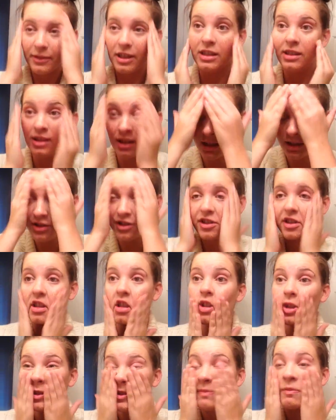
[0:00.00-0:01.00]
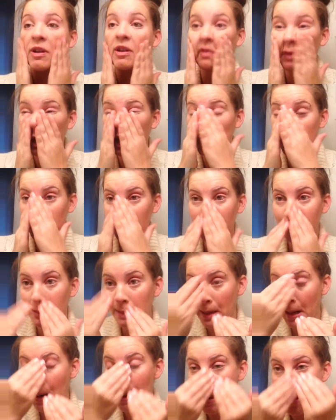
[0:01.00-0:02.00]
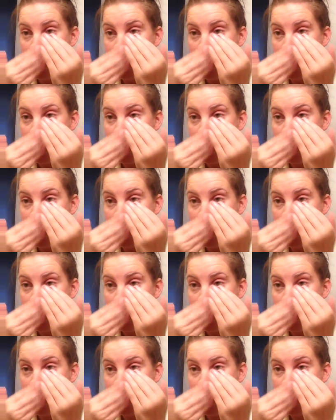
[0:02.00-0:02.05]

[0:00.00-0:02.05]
And then I just use my fingers